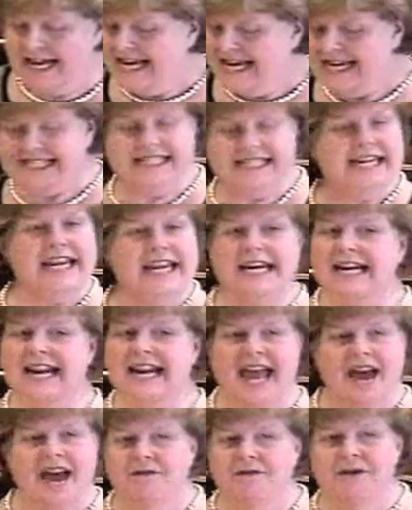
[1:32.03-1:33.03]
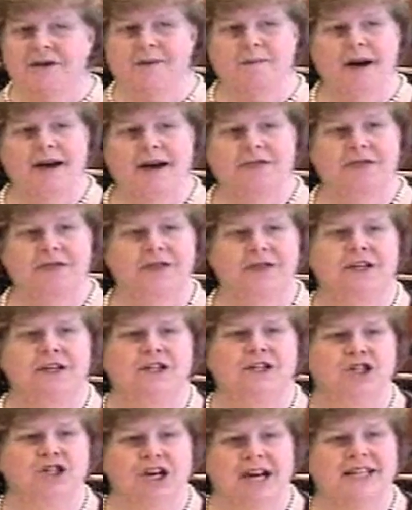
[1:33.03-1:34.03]
is needed every month
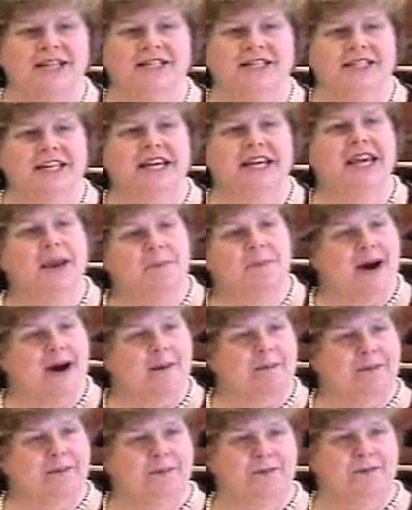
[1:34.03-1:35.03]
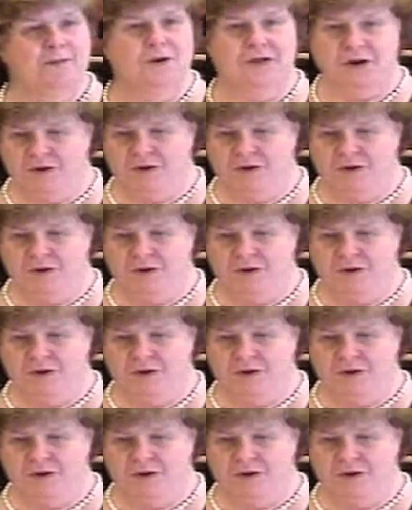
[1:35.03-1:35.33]
just to keep up with the